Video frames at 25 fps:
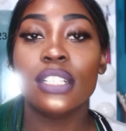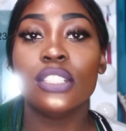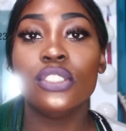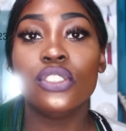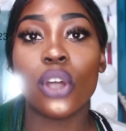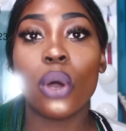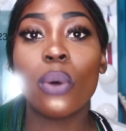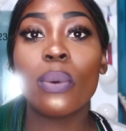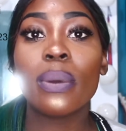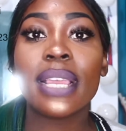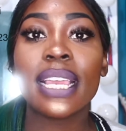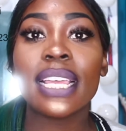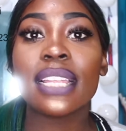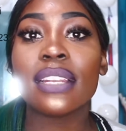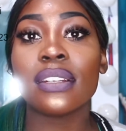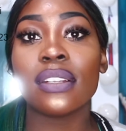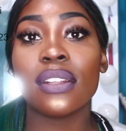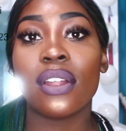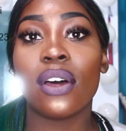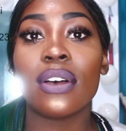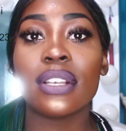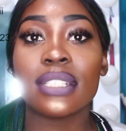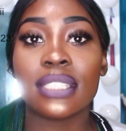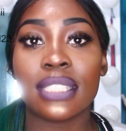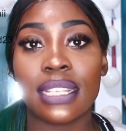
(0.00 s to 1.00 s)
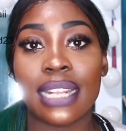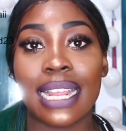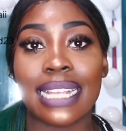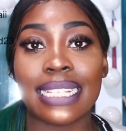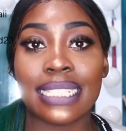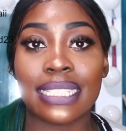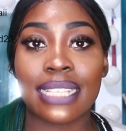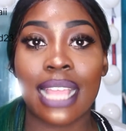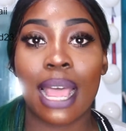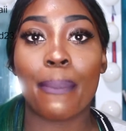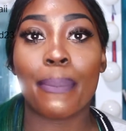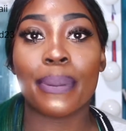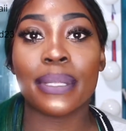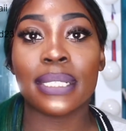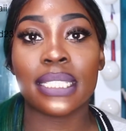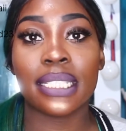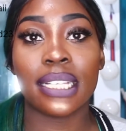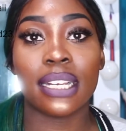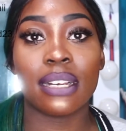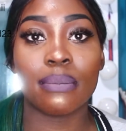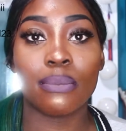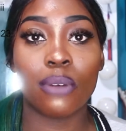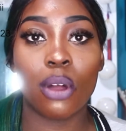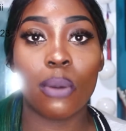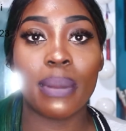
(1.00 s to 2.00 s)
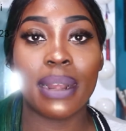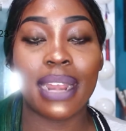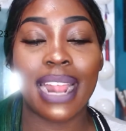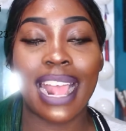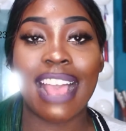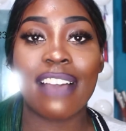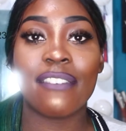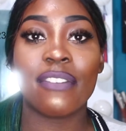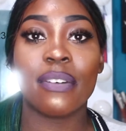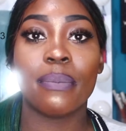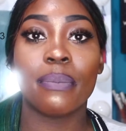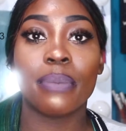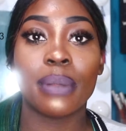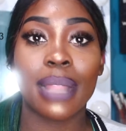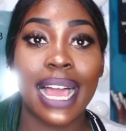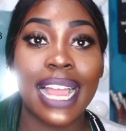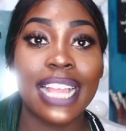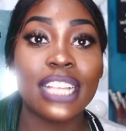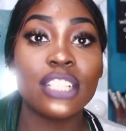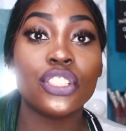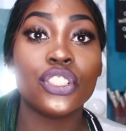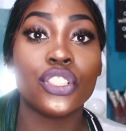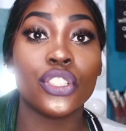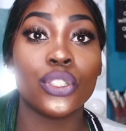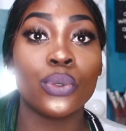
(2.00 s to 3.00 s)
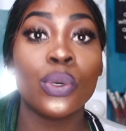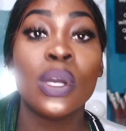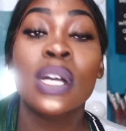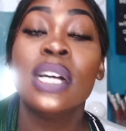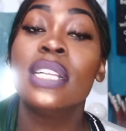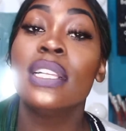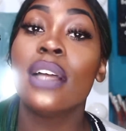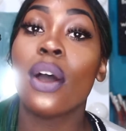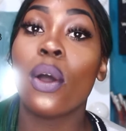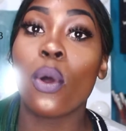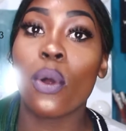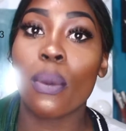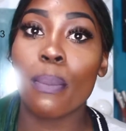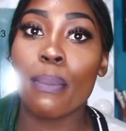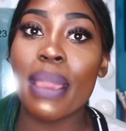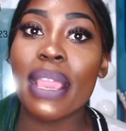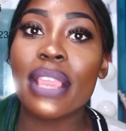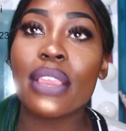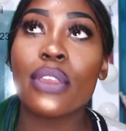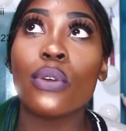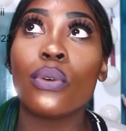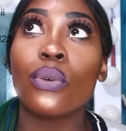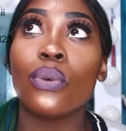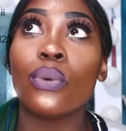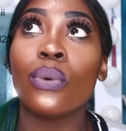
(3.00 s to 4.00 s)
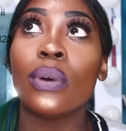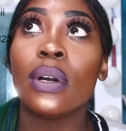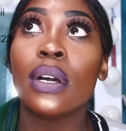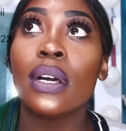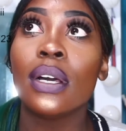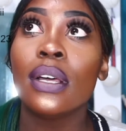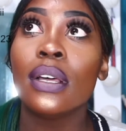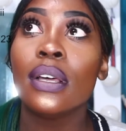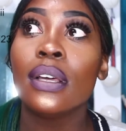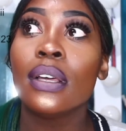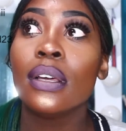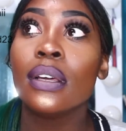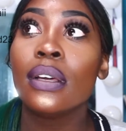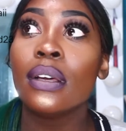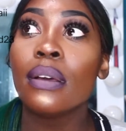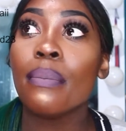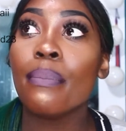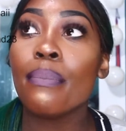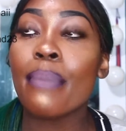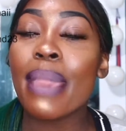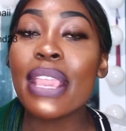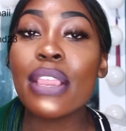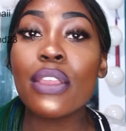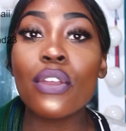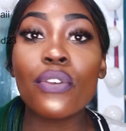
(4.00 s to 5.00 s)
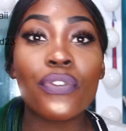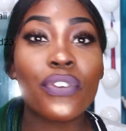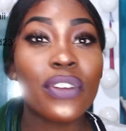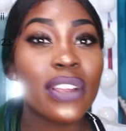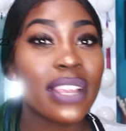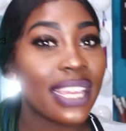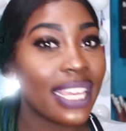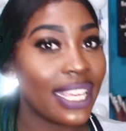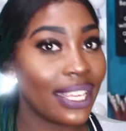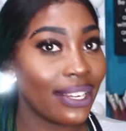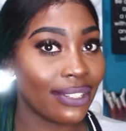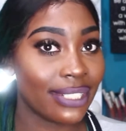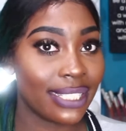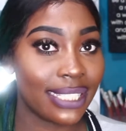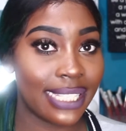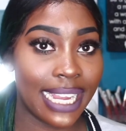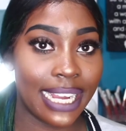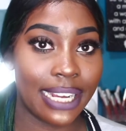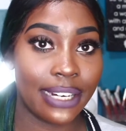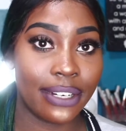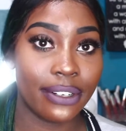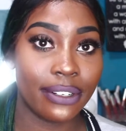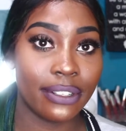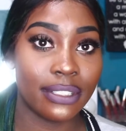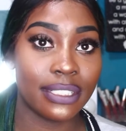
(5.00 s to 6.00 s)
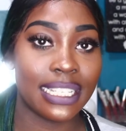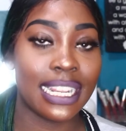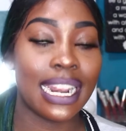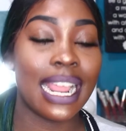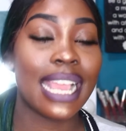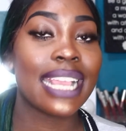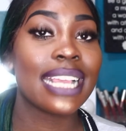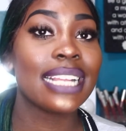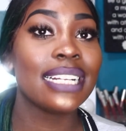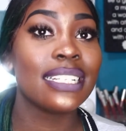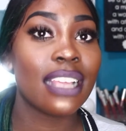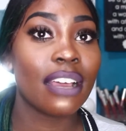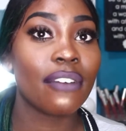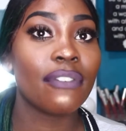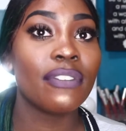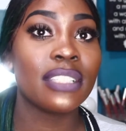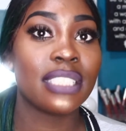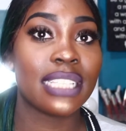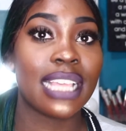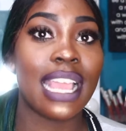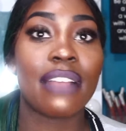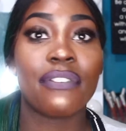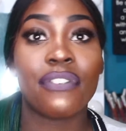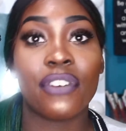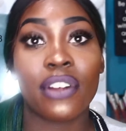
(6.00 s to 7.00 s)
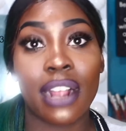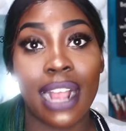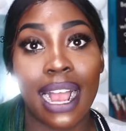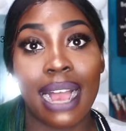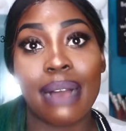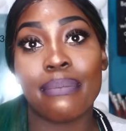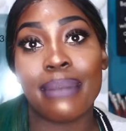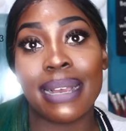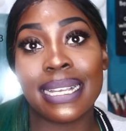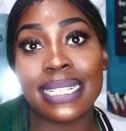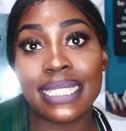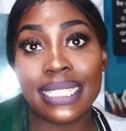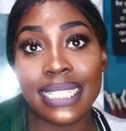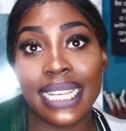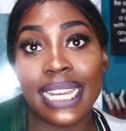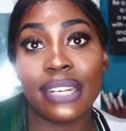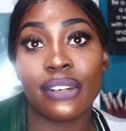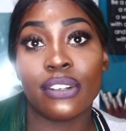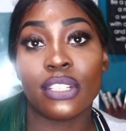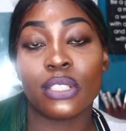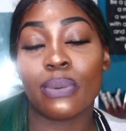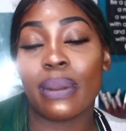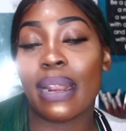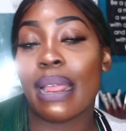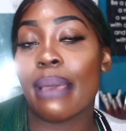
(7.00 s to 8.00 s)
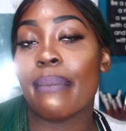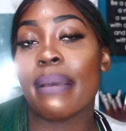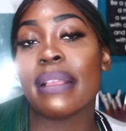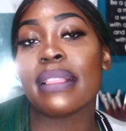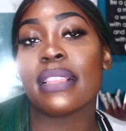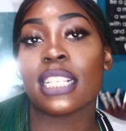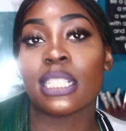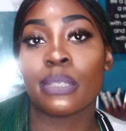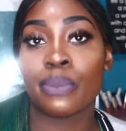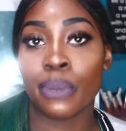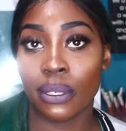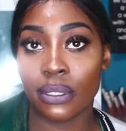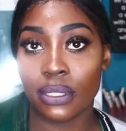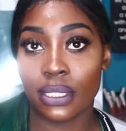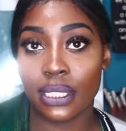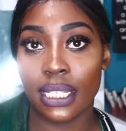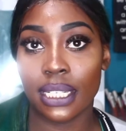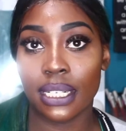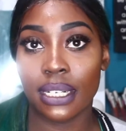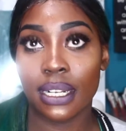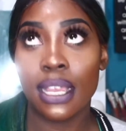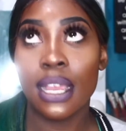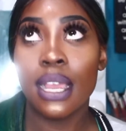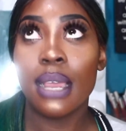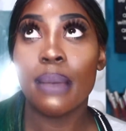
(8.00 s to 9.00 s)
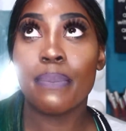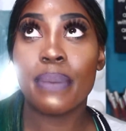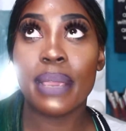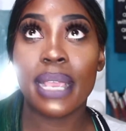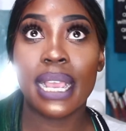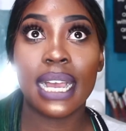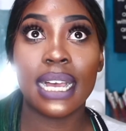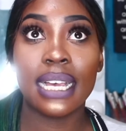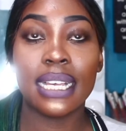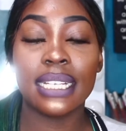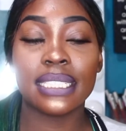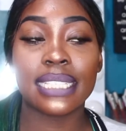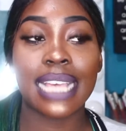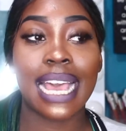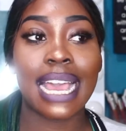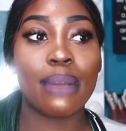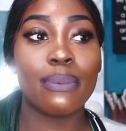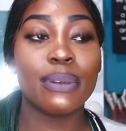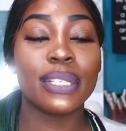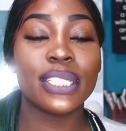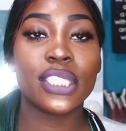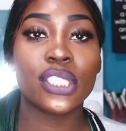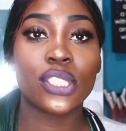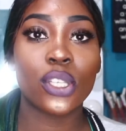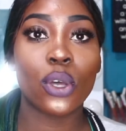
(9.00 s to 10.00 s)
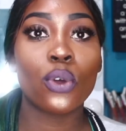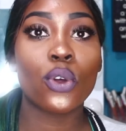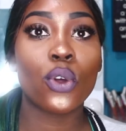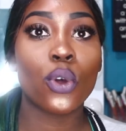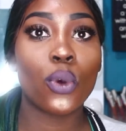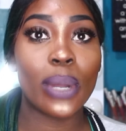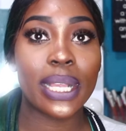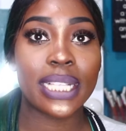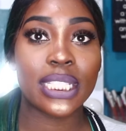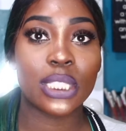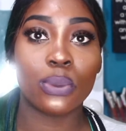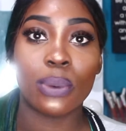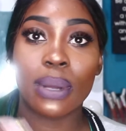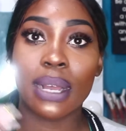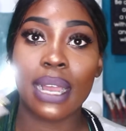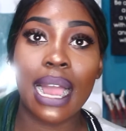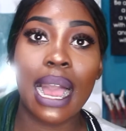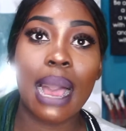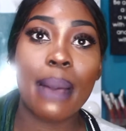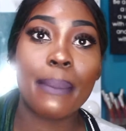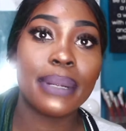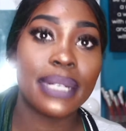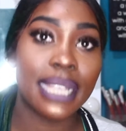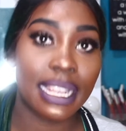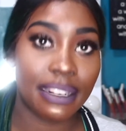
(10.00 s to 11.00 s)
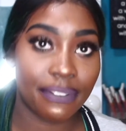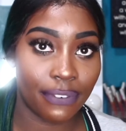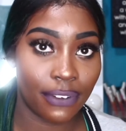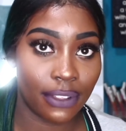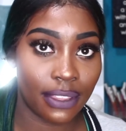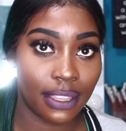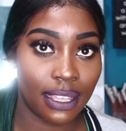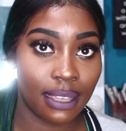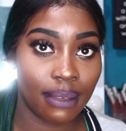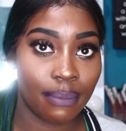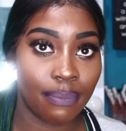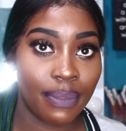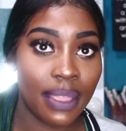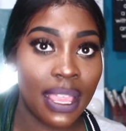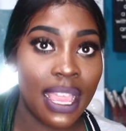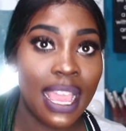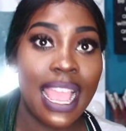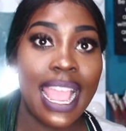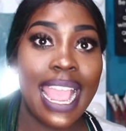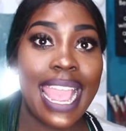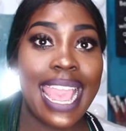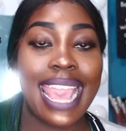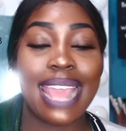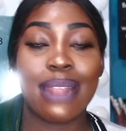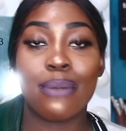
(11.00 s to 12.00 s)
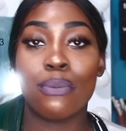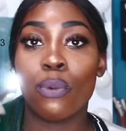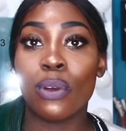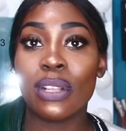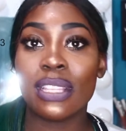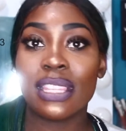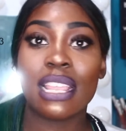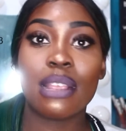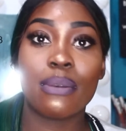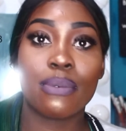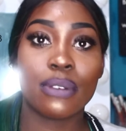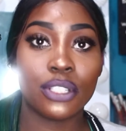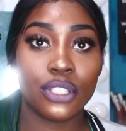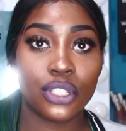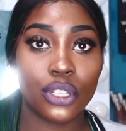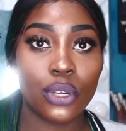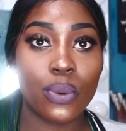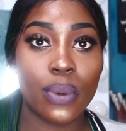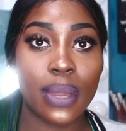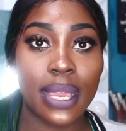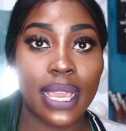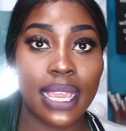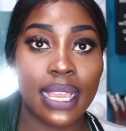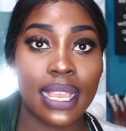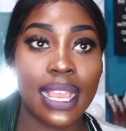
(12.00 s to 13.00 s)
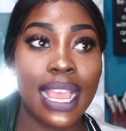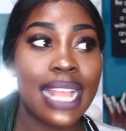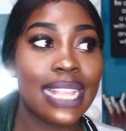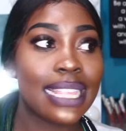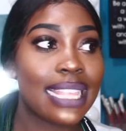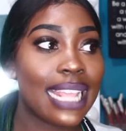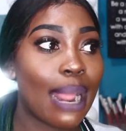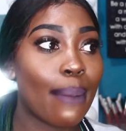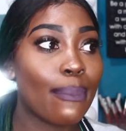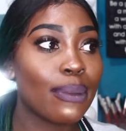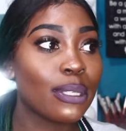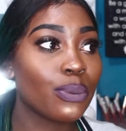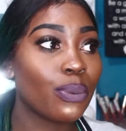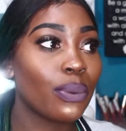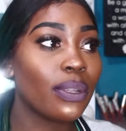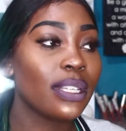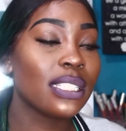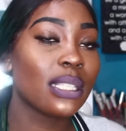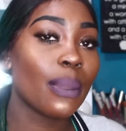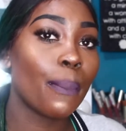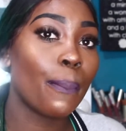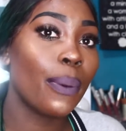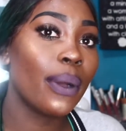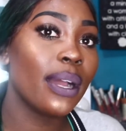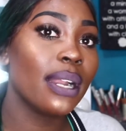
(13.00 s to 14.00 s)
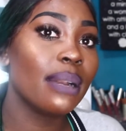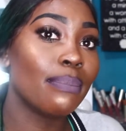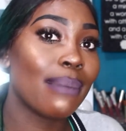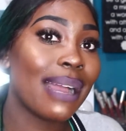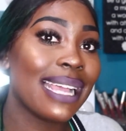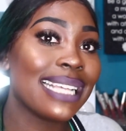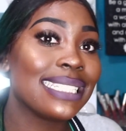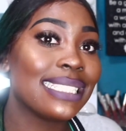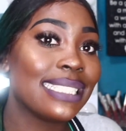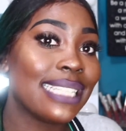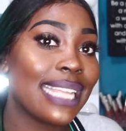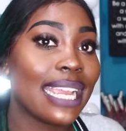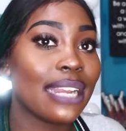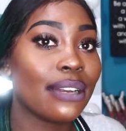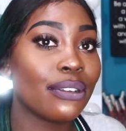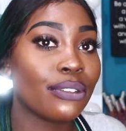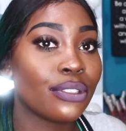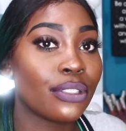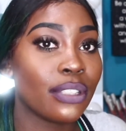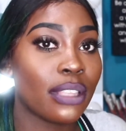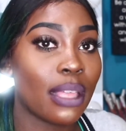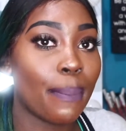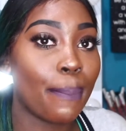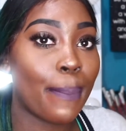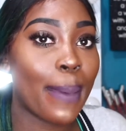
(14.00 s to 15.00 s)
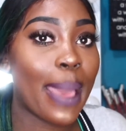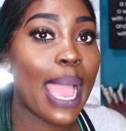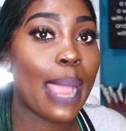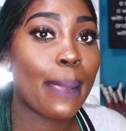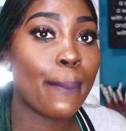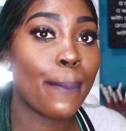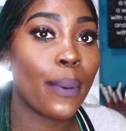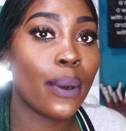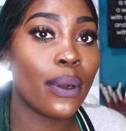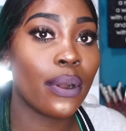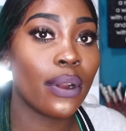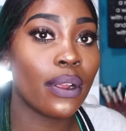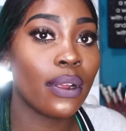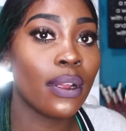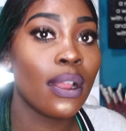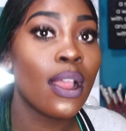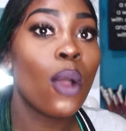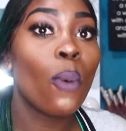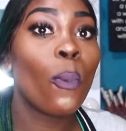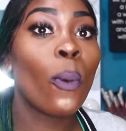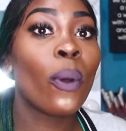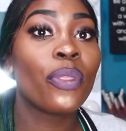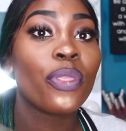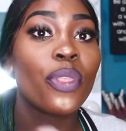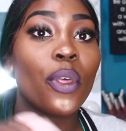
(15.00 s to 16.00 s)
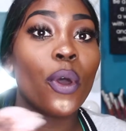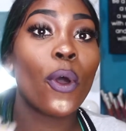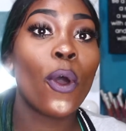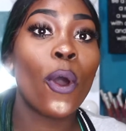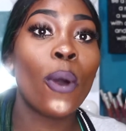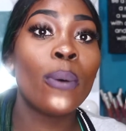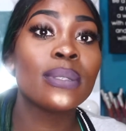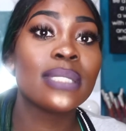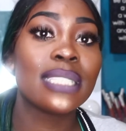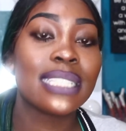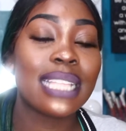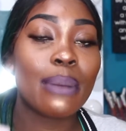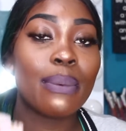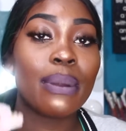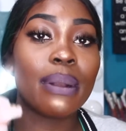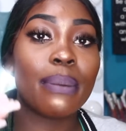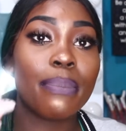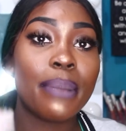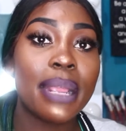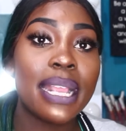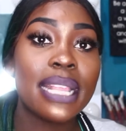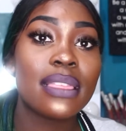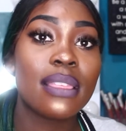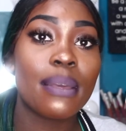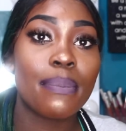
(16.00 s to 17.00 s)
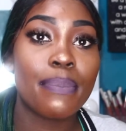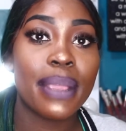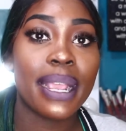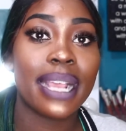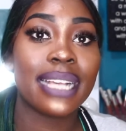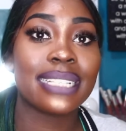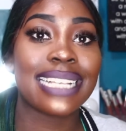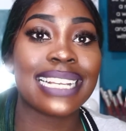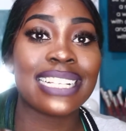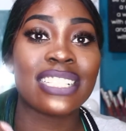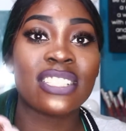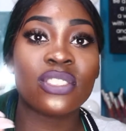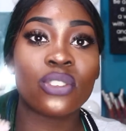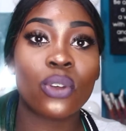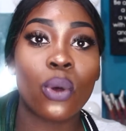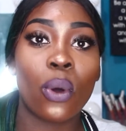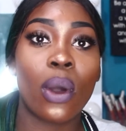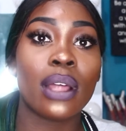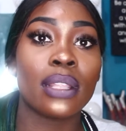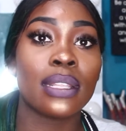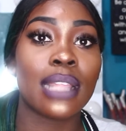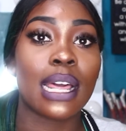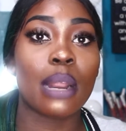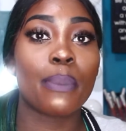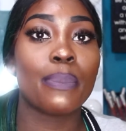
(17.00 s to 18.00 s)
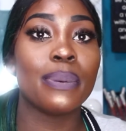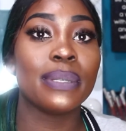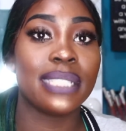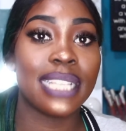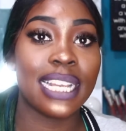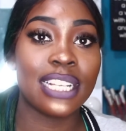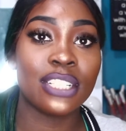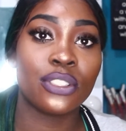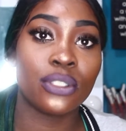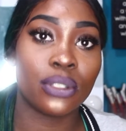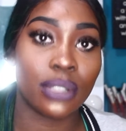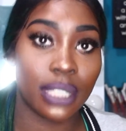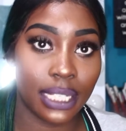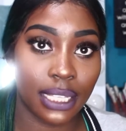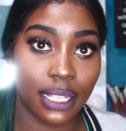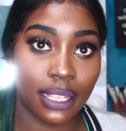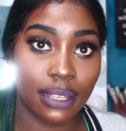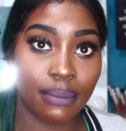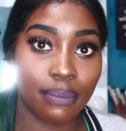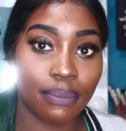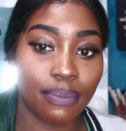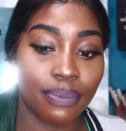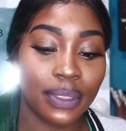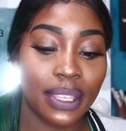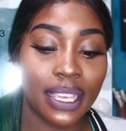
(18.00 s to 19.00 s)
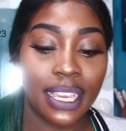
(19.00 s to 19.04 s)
Don't get lost in that stop and stare moment and have it blind you or make you forget your standards. And I can definitely say I forgot my standards when I met this person because I was so quick to accommodate for them and what they were doing that I was willing to put my standards to the back burner with the hopes they would meet them because I saw a lot of potential in them.